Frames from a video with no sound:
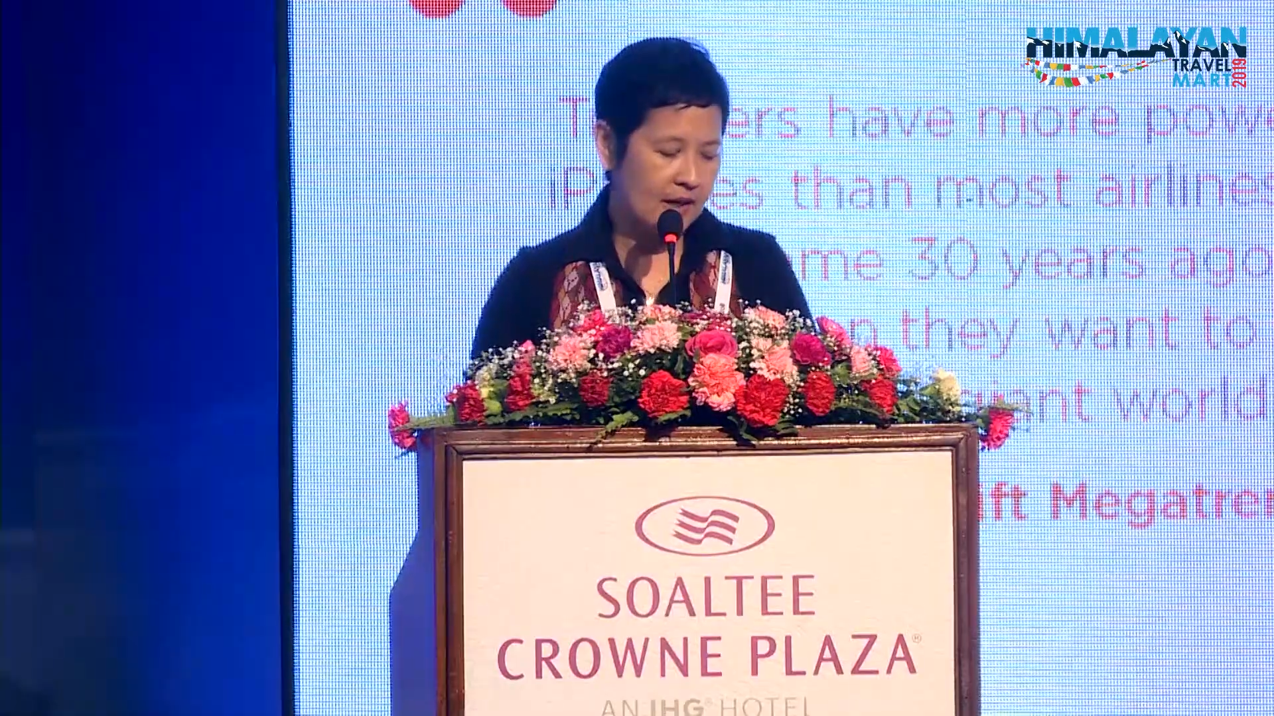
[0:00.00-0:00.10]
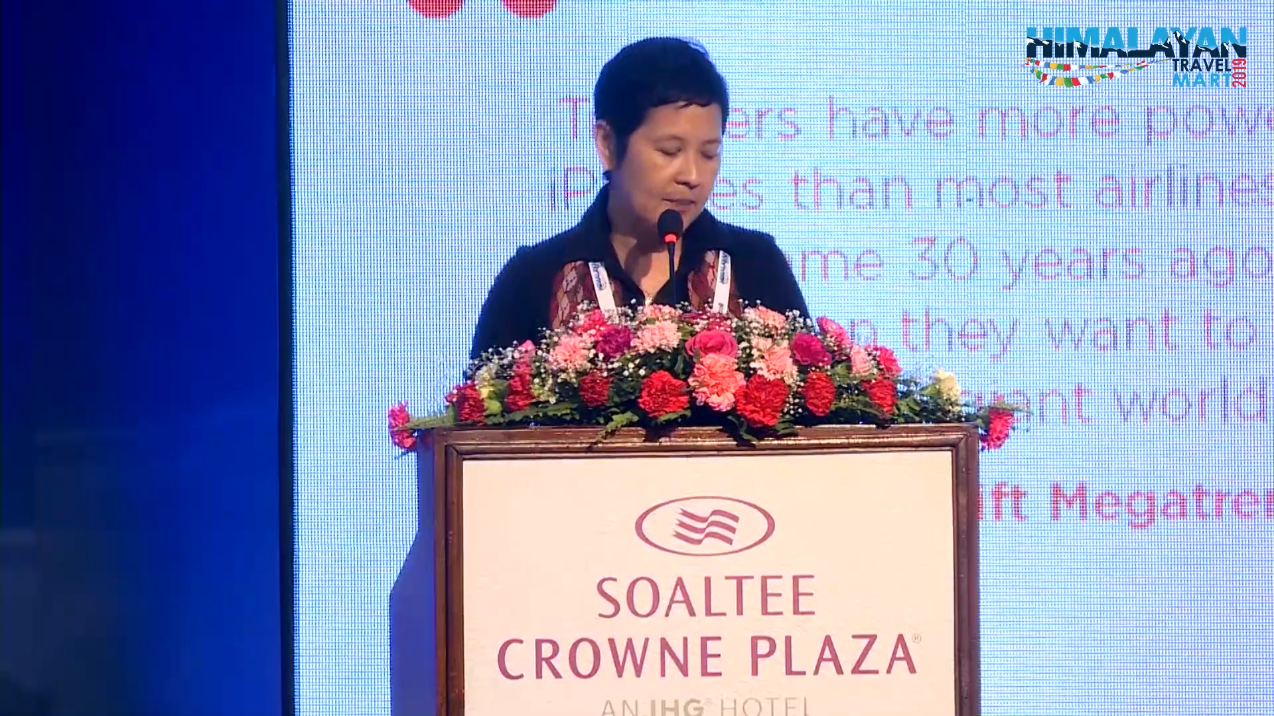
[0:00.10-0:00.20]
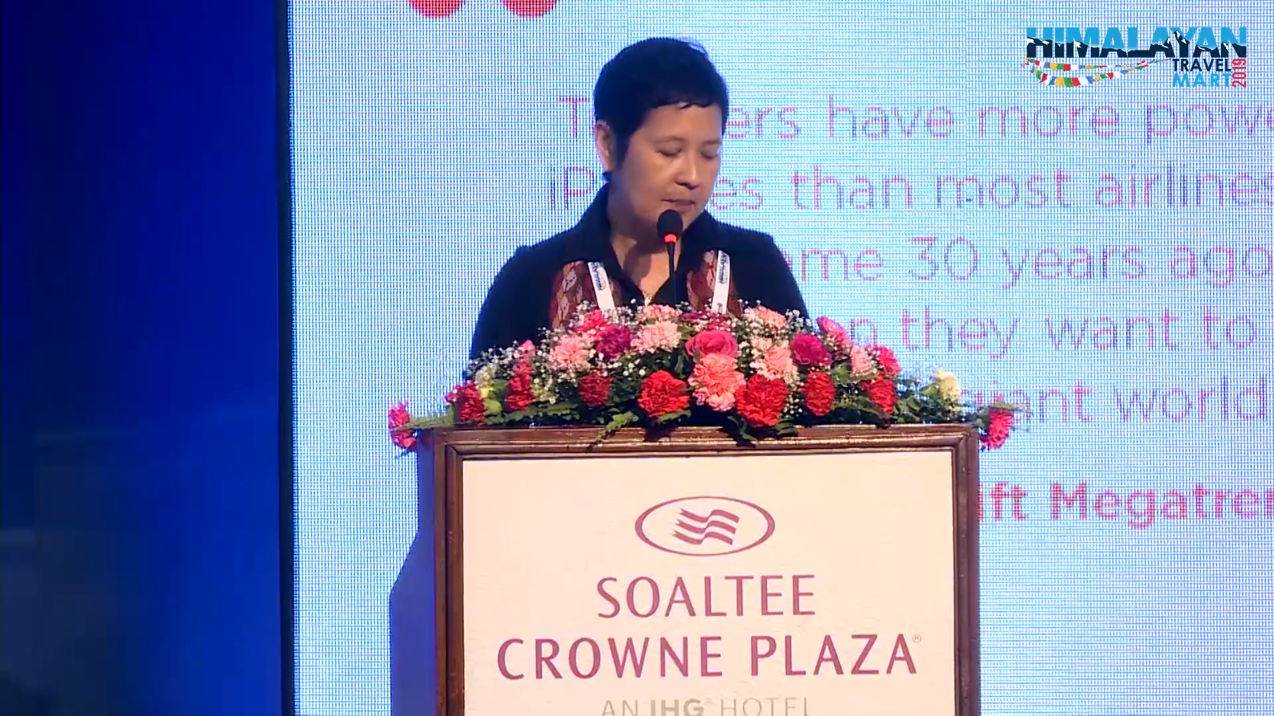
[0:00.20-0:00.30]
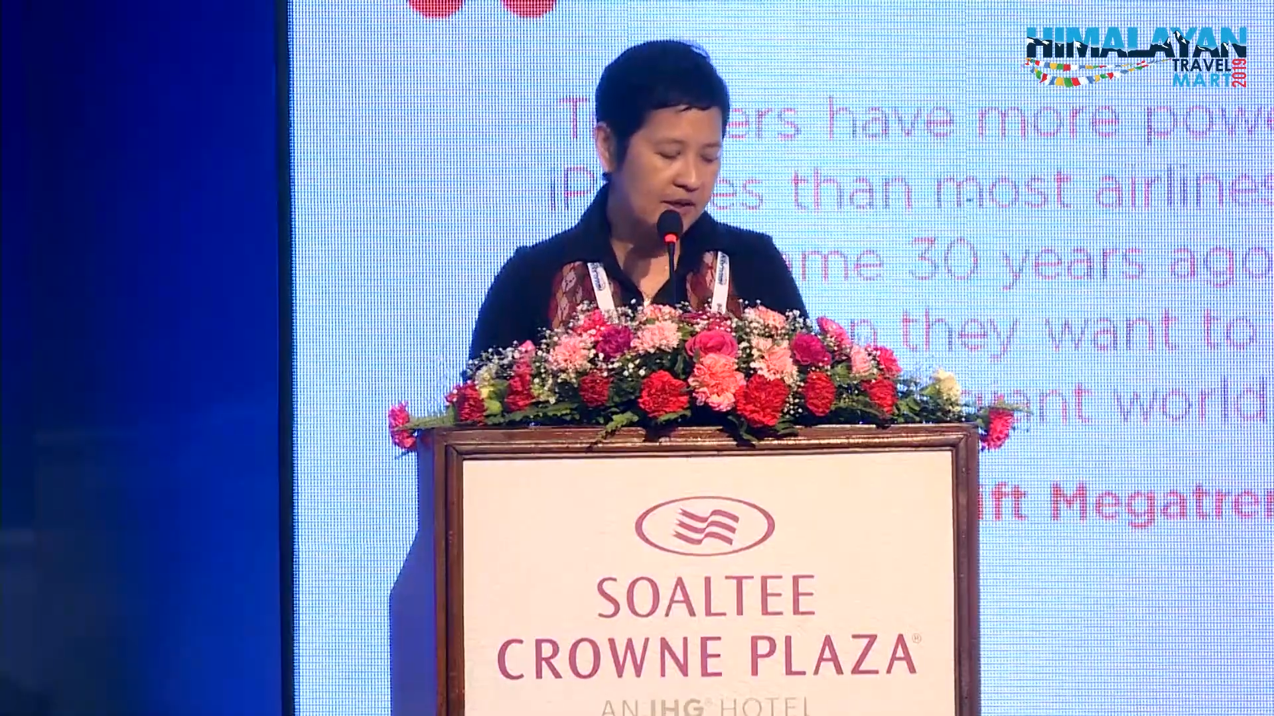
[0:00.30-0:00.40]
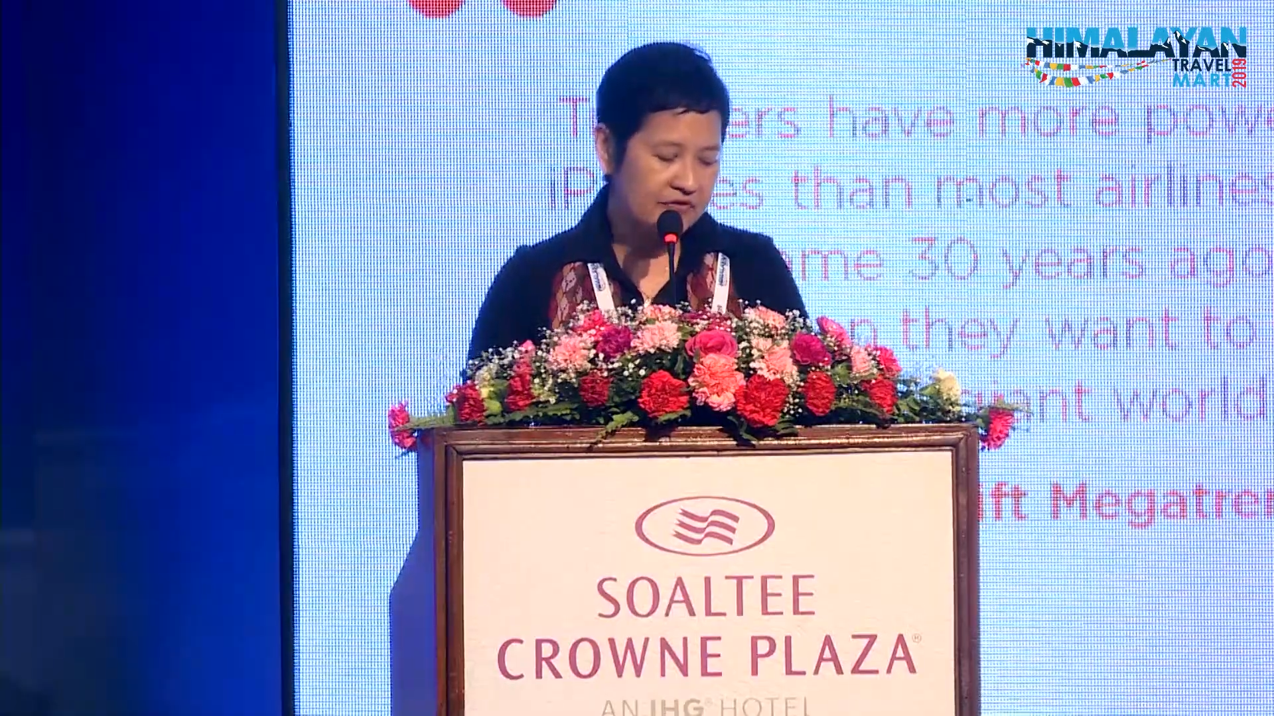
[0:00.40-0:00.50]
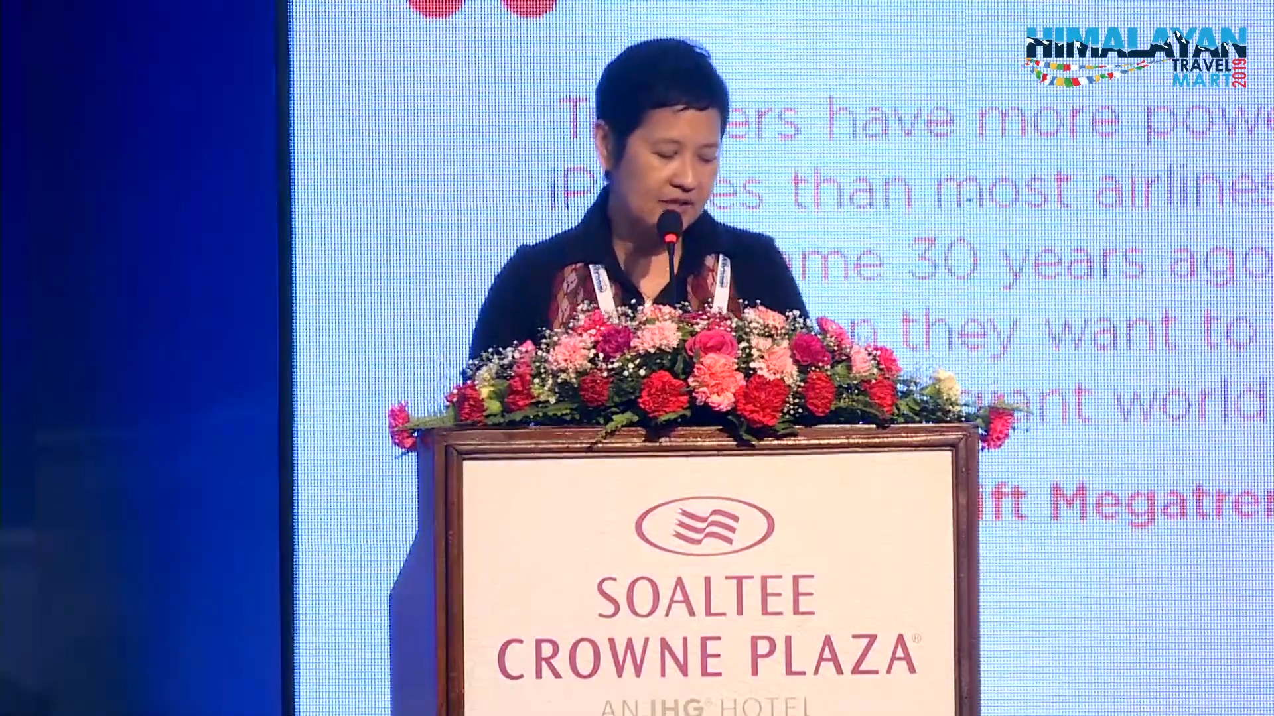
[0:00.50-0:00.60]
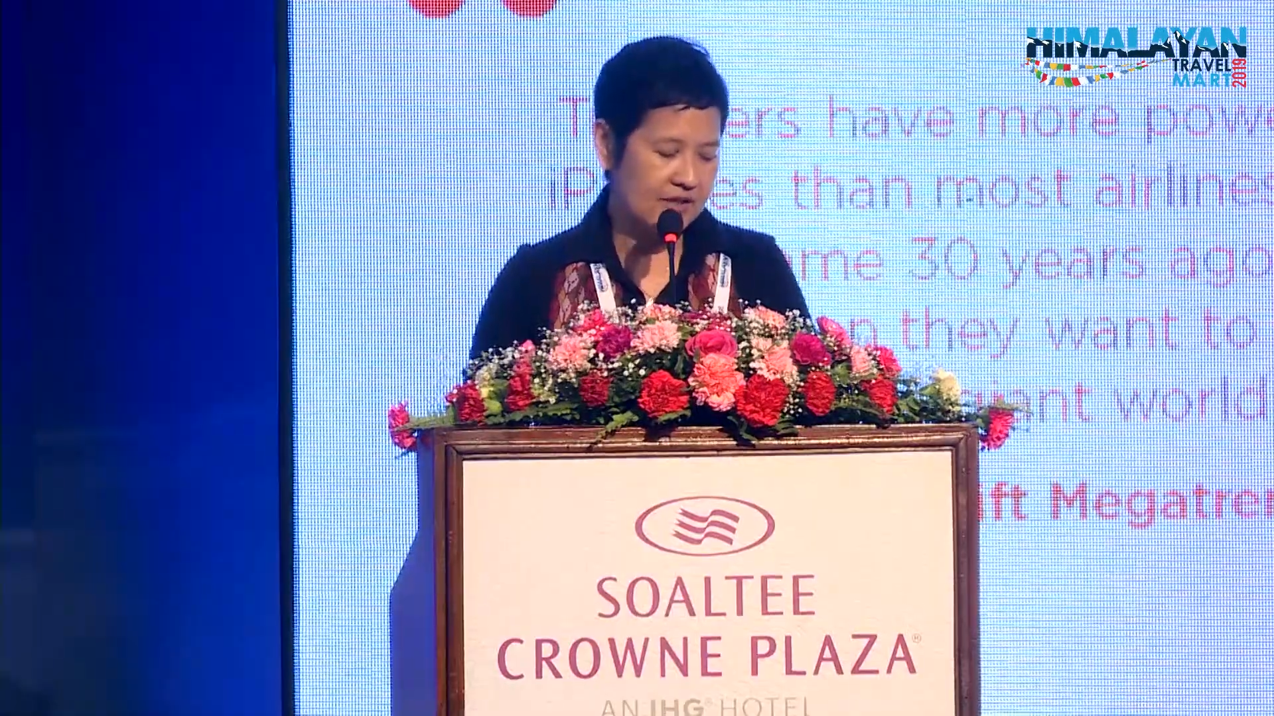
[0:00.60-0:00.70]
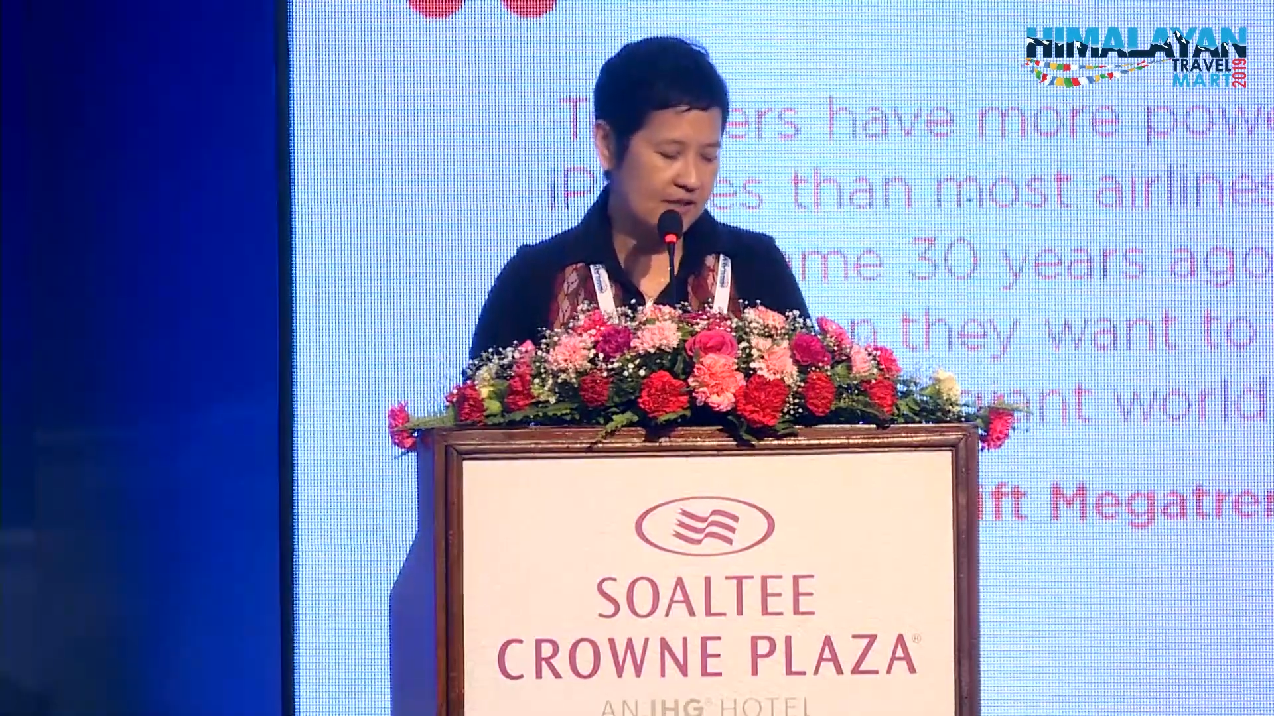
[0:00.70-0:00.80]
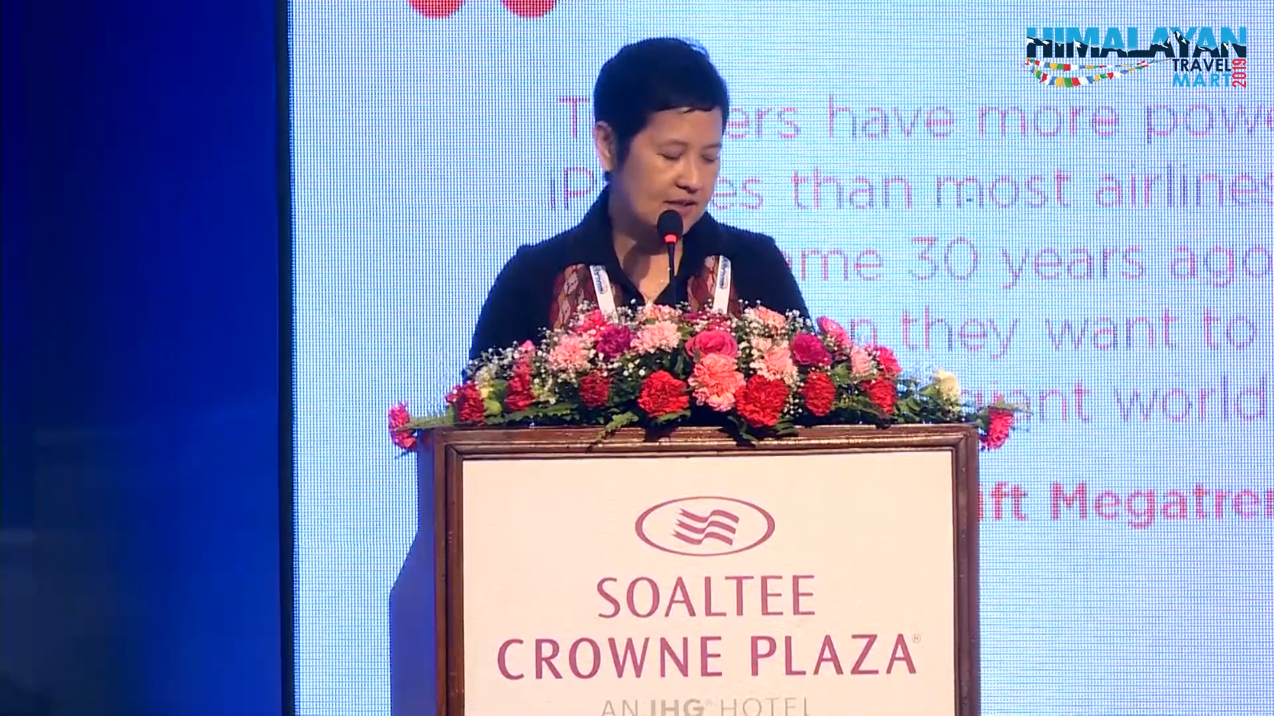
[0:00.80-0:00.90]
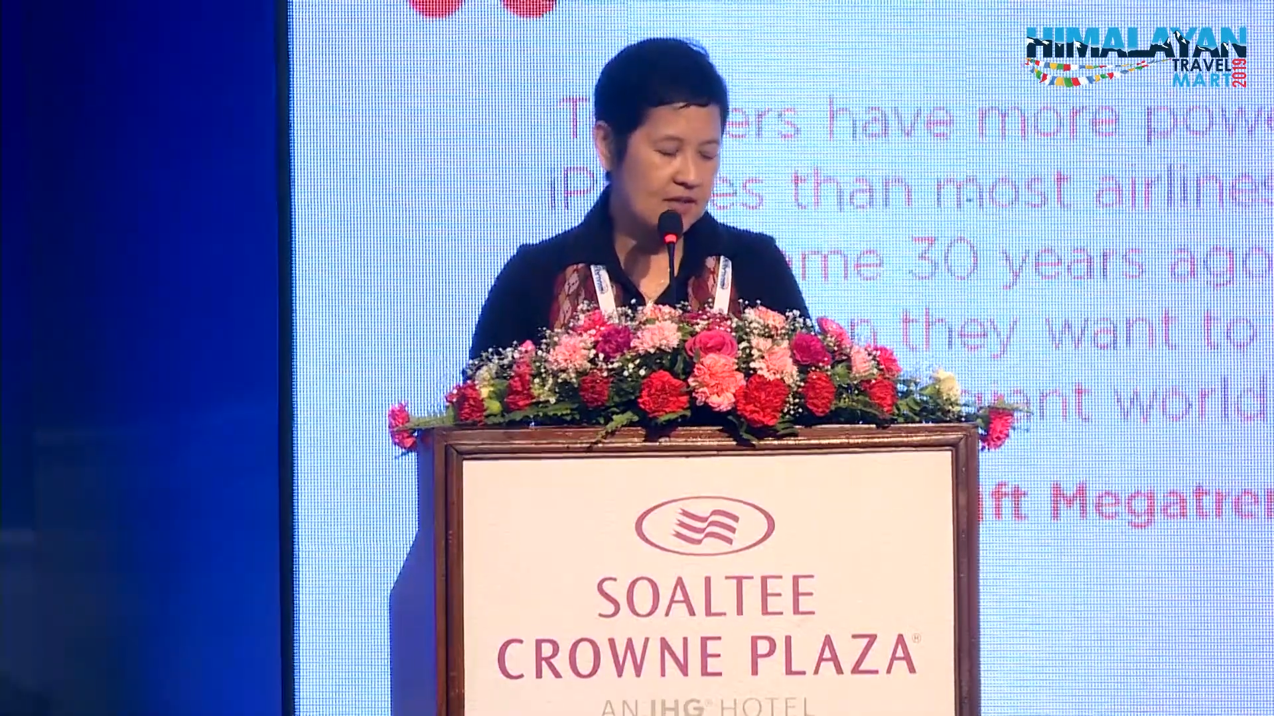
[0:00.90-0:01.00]
a
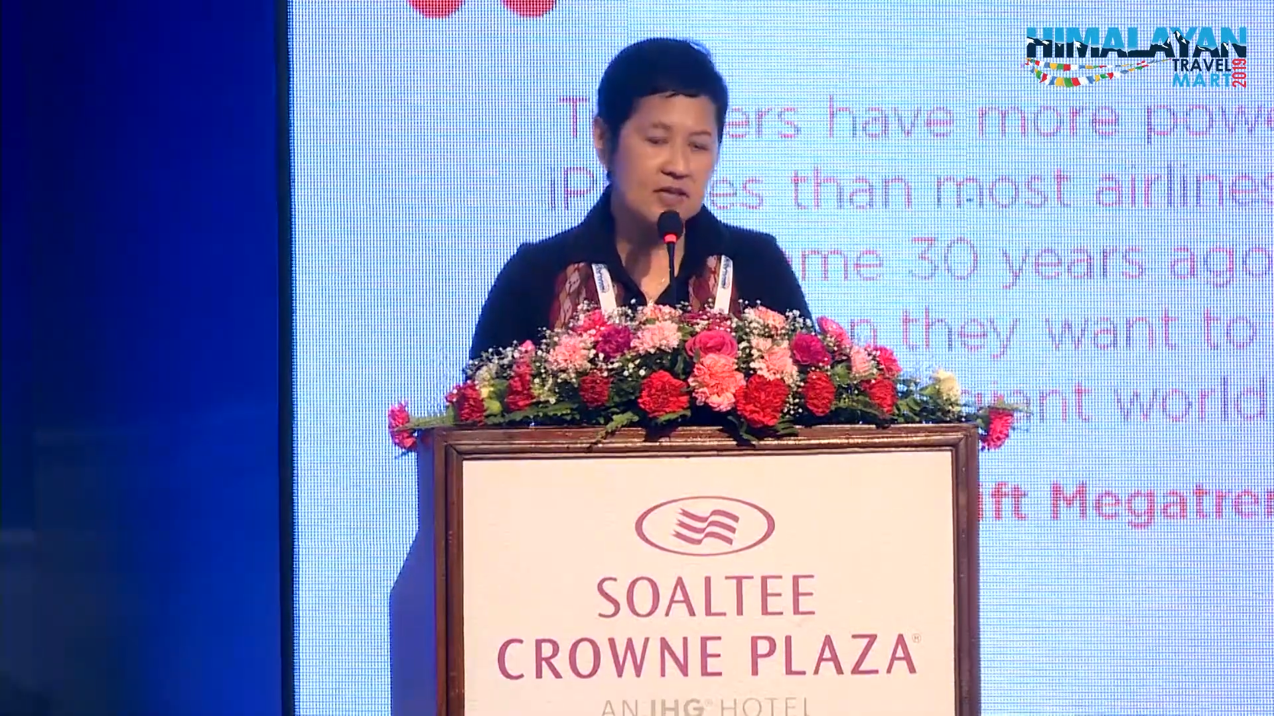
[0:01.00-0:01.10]
pivoting